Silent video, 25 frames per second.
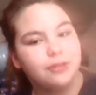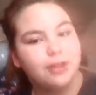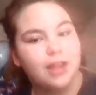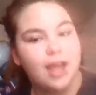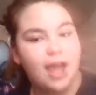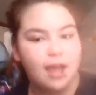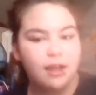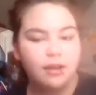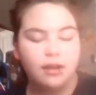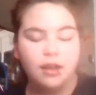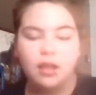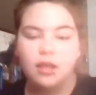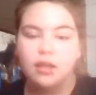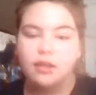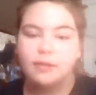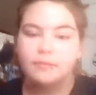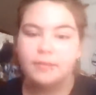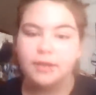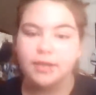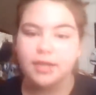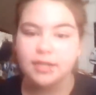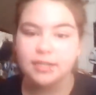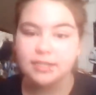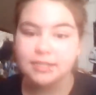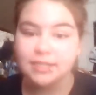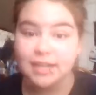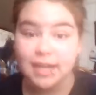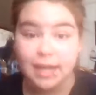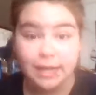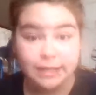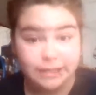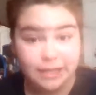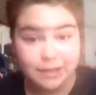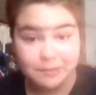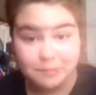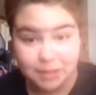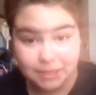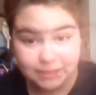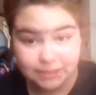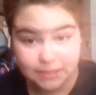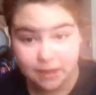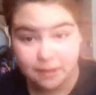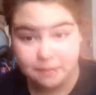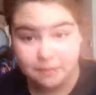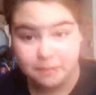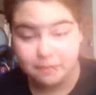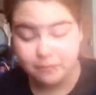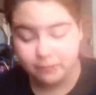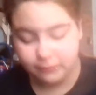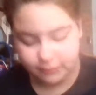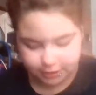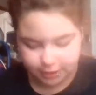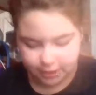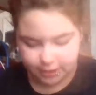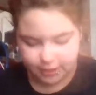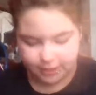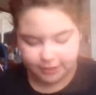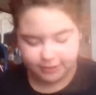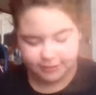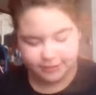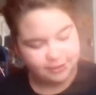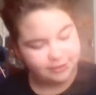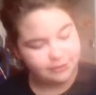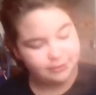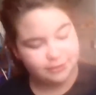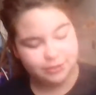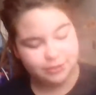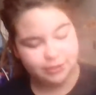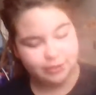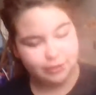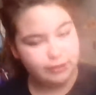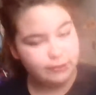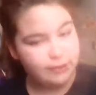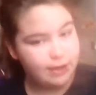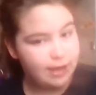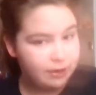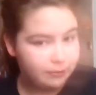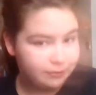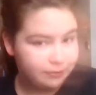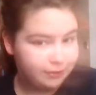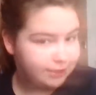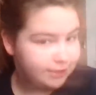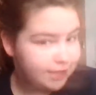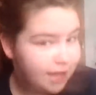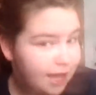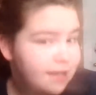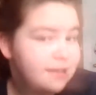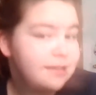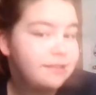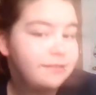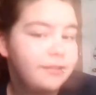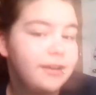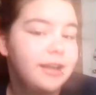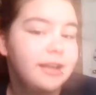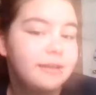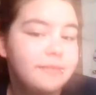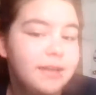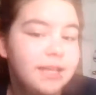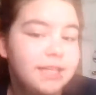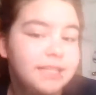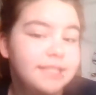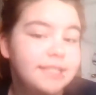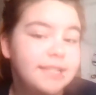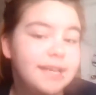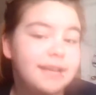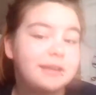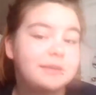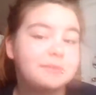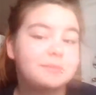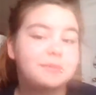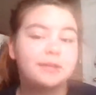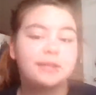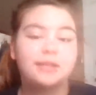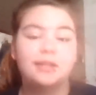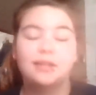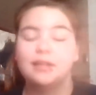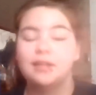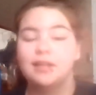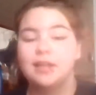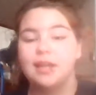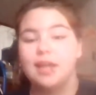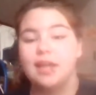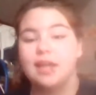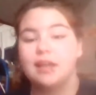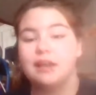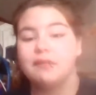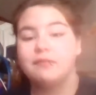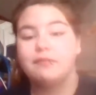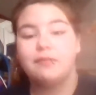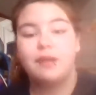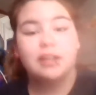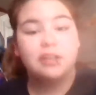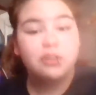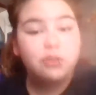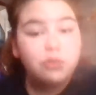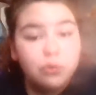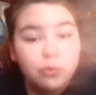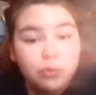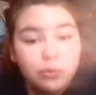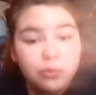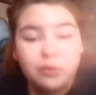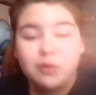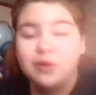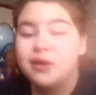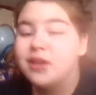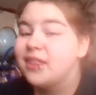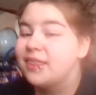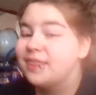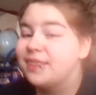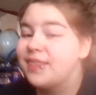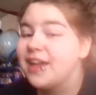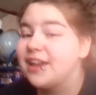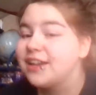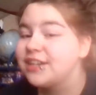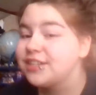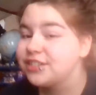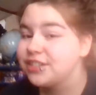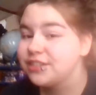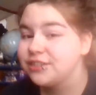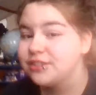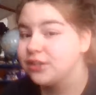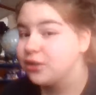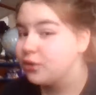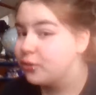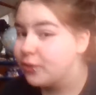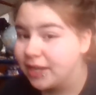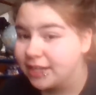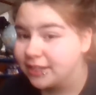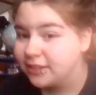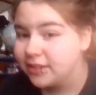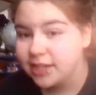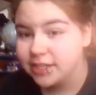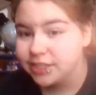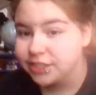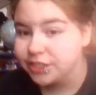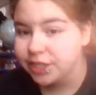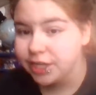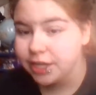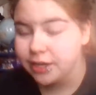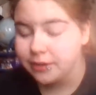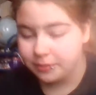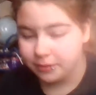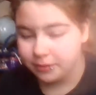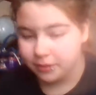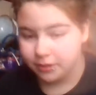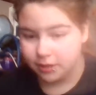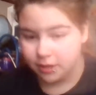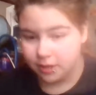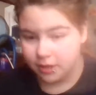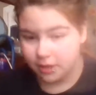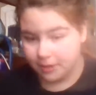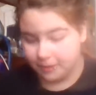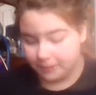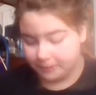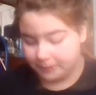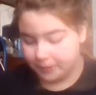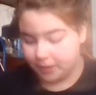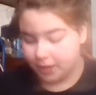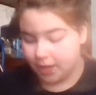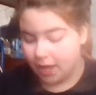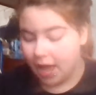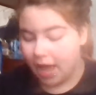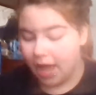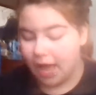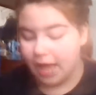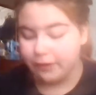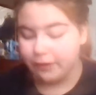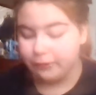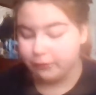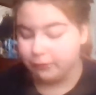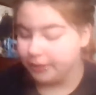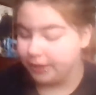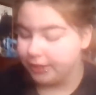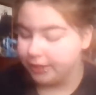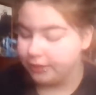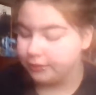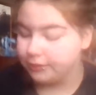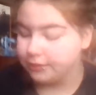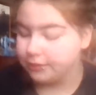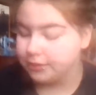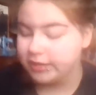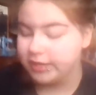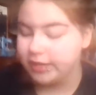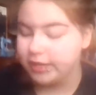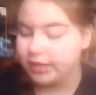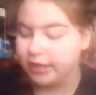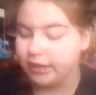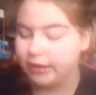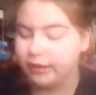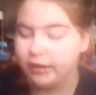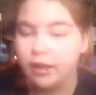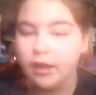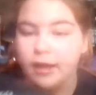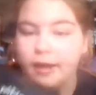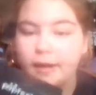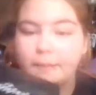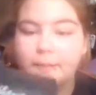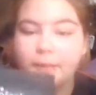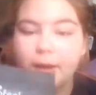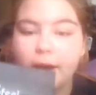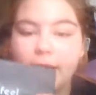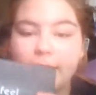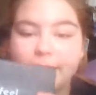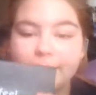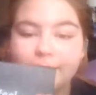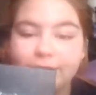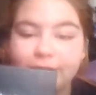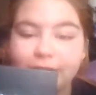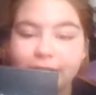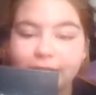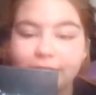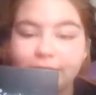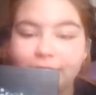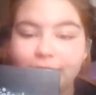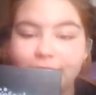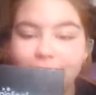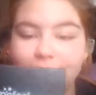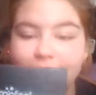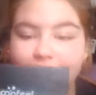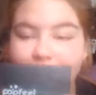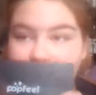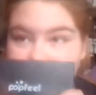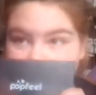that, because in case I mess up, which it's usually you can't really tell if I mess up, and if I do, then it's just a quick touch up. But I will be using Pop Feel.